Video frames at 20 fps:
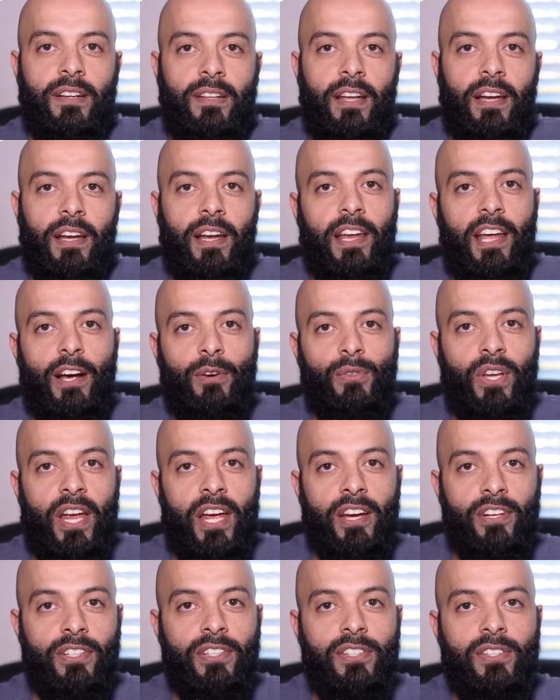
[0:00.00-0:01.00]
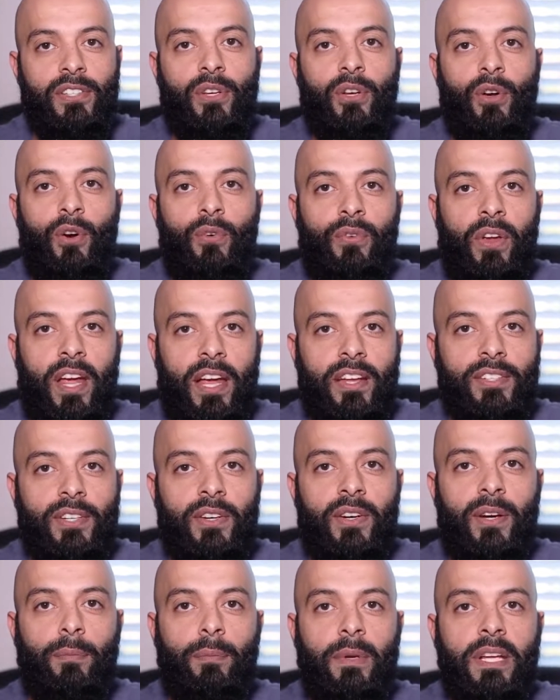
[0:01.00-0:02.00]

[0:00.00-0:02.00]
that allows hundreds of cancer and